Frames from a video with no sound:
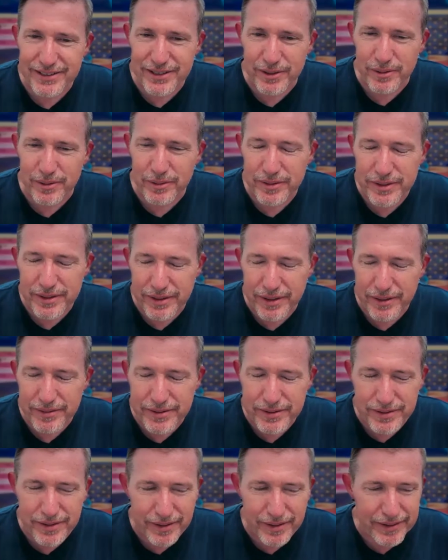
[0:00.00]
So
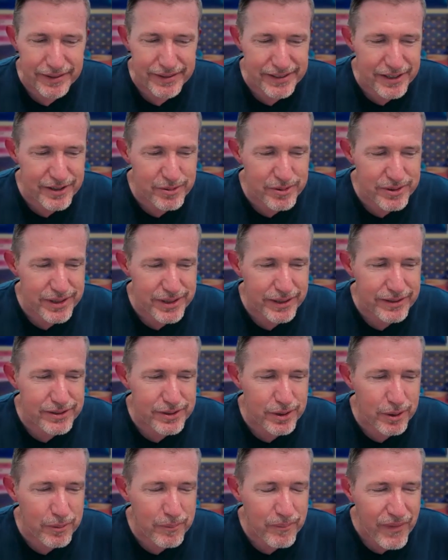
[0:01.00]
it's interesting.
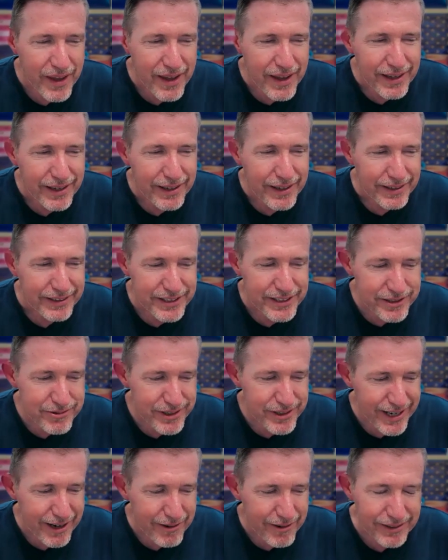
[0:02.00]
So it's
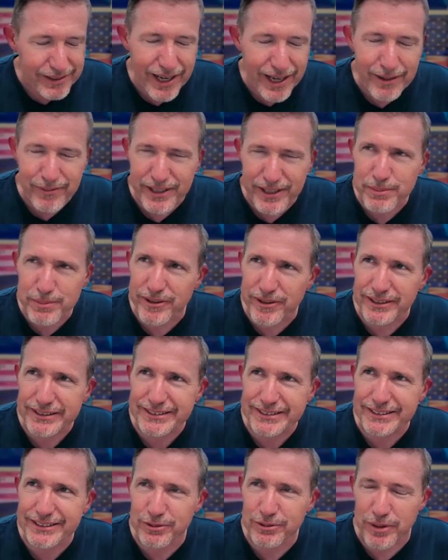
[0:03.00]
interesting how our life
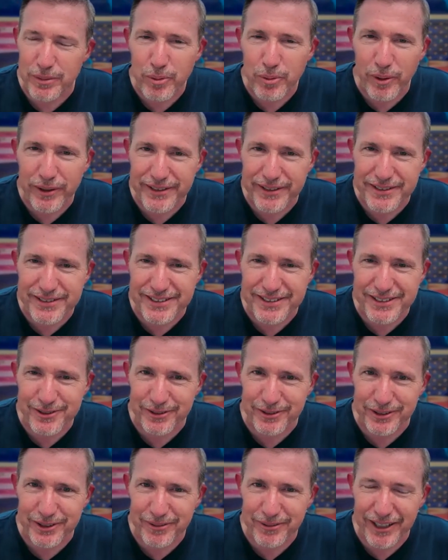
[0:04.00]
experiences sort of point us in
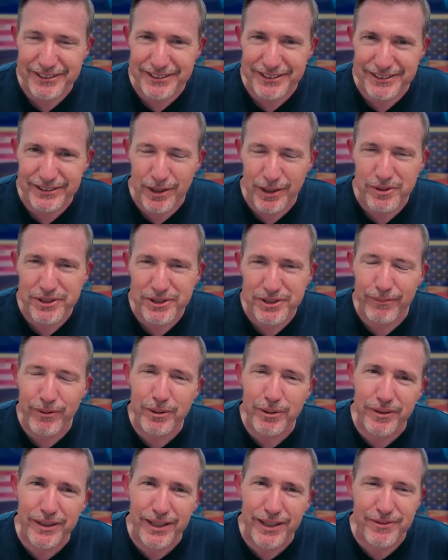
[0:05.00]
certain directions. Almost
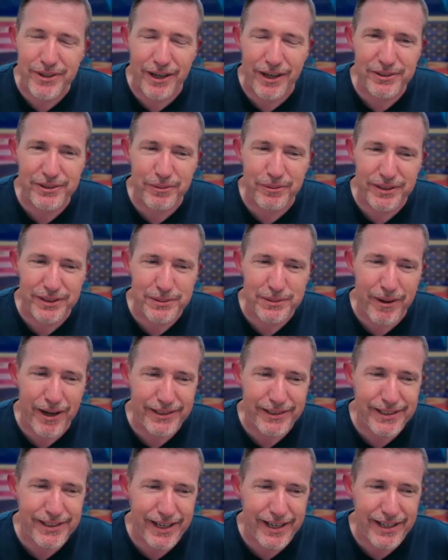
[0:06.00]
everyone I've talked to on this
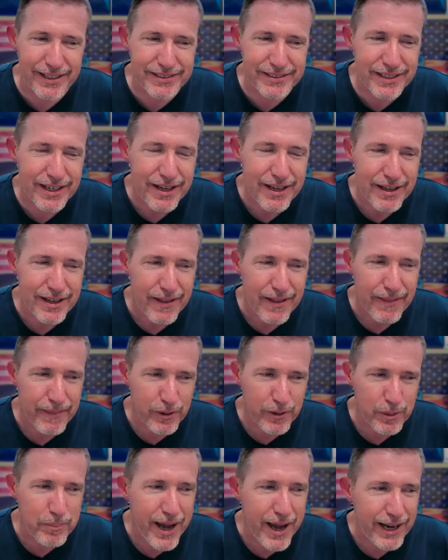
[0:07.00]
podcast,
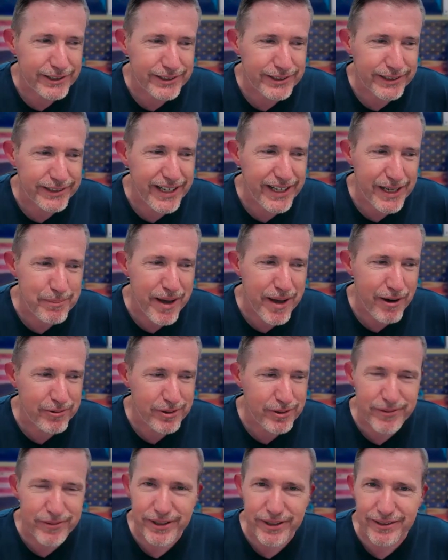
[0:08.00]
their passion came out
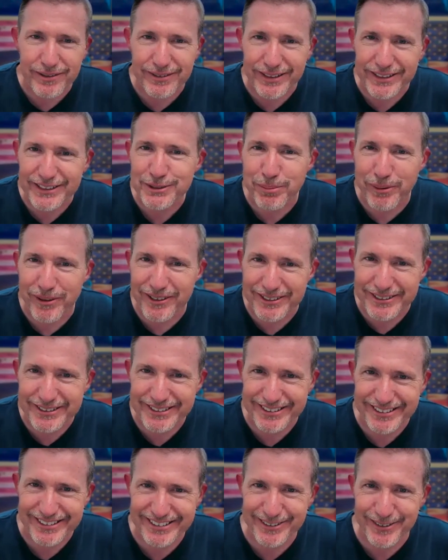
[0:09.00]
of their
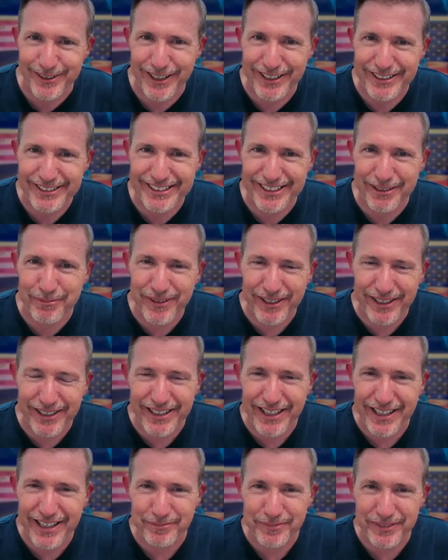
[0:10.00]
experiences, right? Something
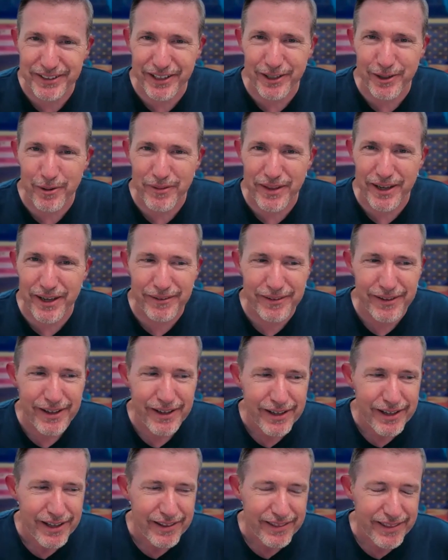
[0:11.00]
can, they
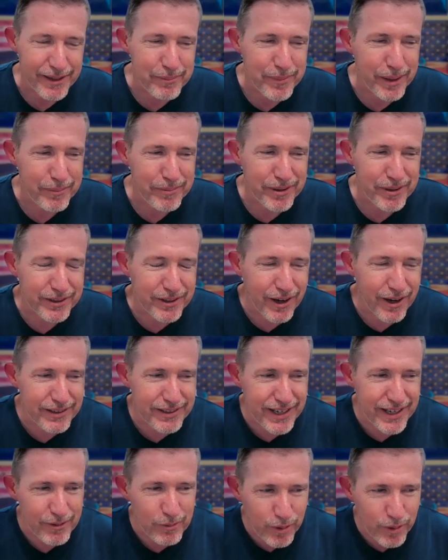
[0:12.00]
maybe had gone
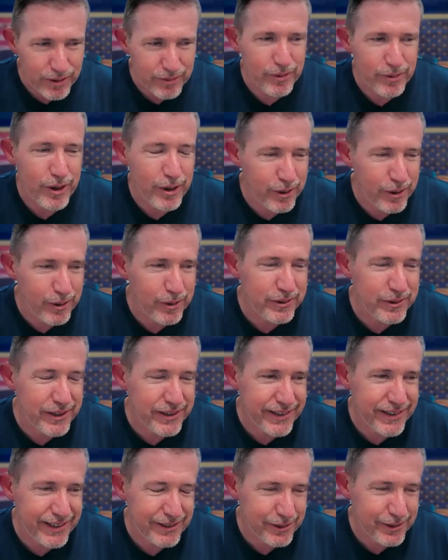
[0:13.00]
down one road and
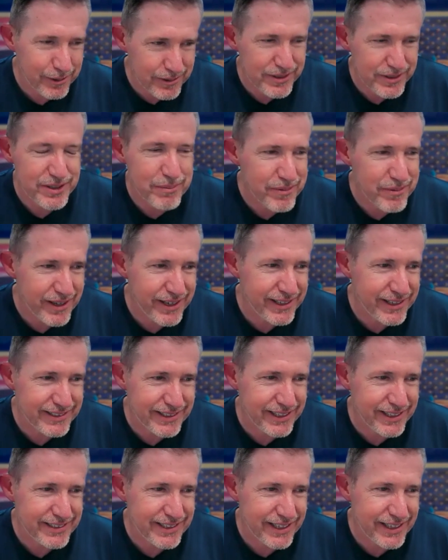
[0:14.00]
they learned some things
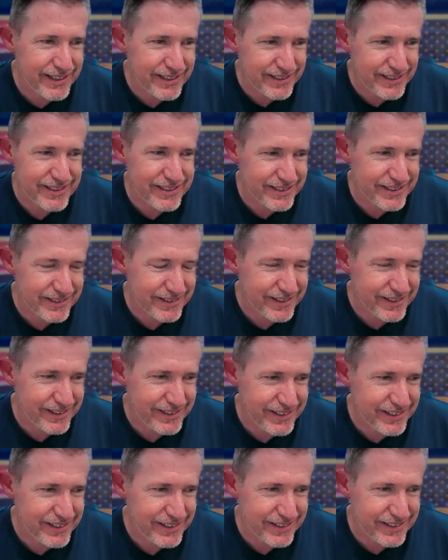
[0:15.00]
and they said, this
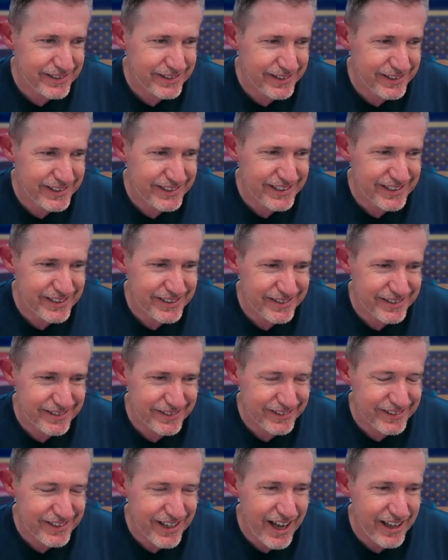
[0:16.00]
is
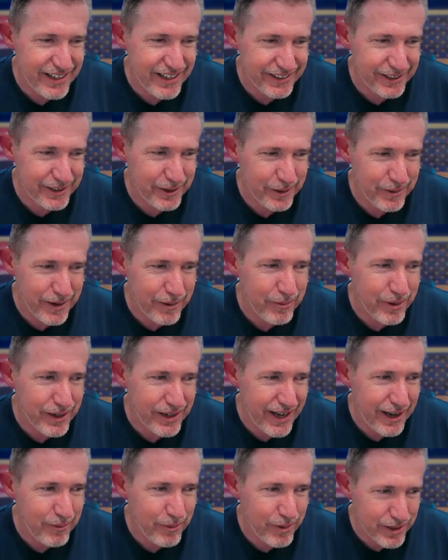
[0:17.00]
not, I
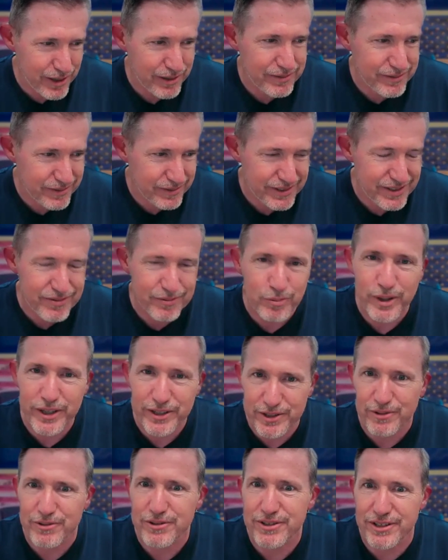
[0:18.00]
want to
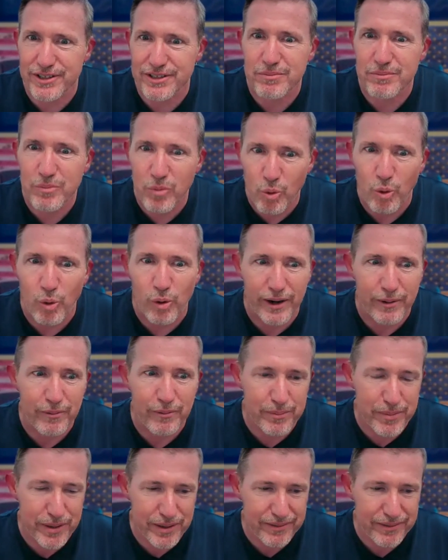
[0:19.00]
research this more. I
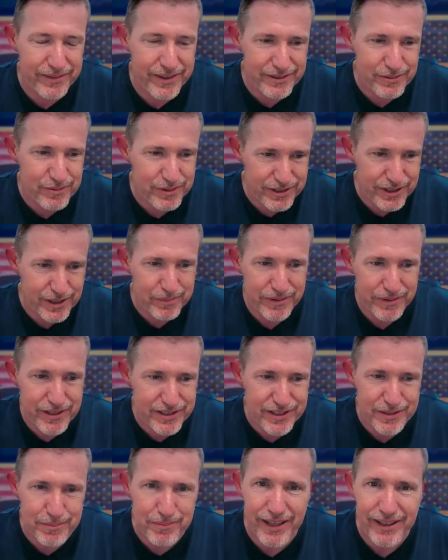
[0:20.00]
want to be, this
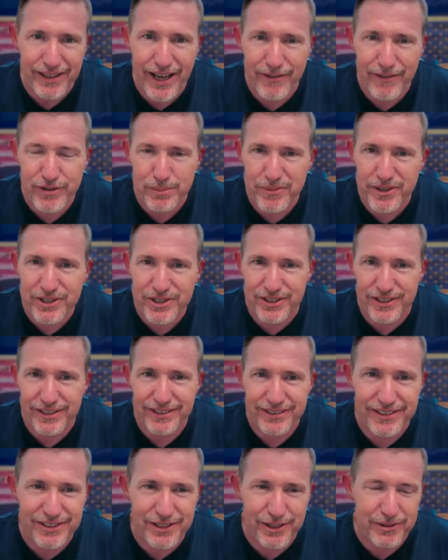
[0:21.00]
is my life's mission.
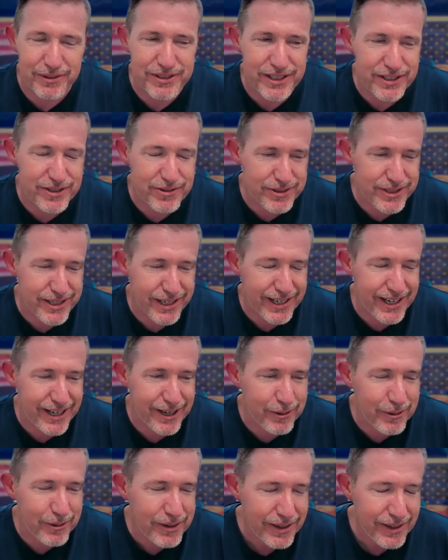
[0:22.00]
so it's interesting
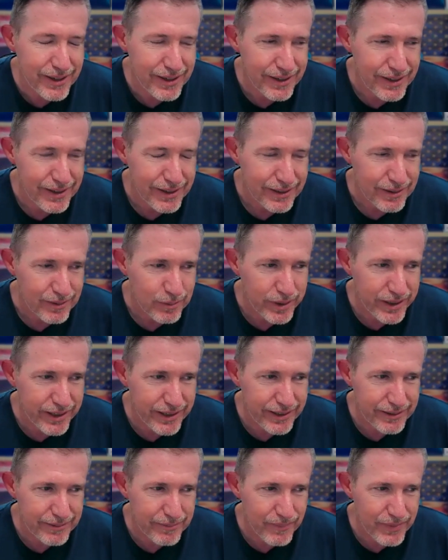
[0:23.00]
how
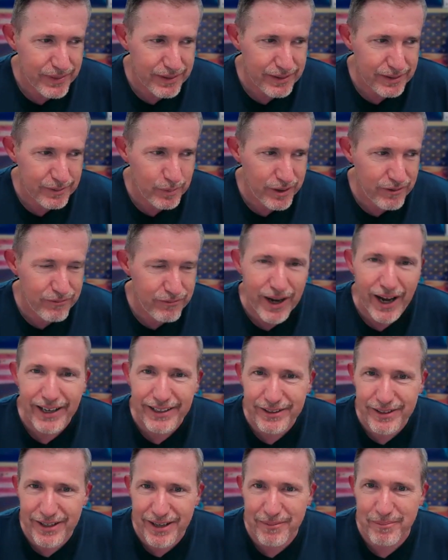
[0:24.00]
we we
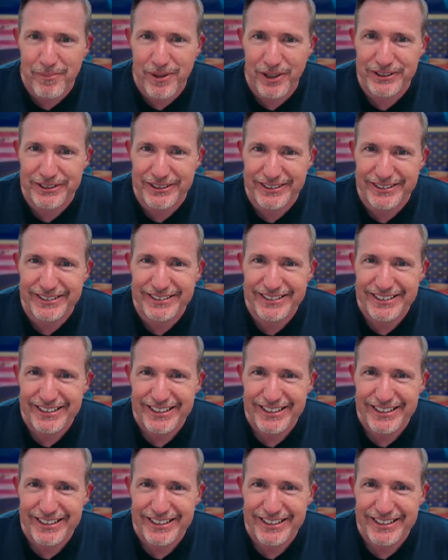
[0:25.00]
find that mission.